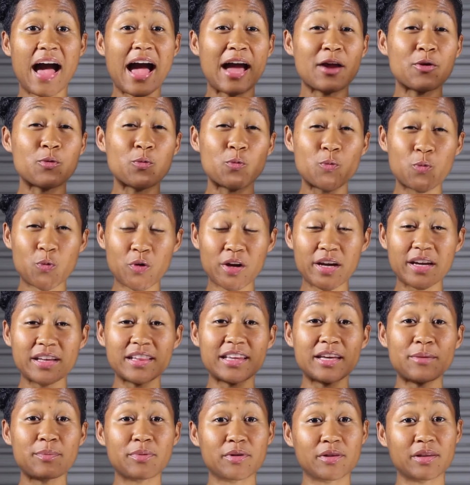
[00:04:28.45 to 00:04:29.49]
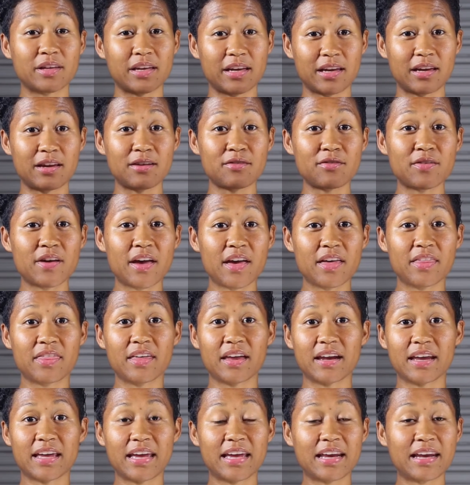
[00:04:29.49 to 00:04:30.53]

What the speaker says: I really believe that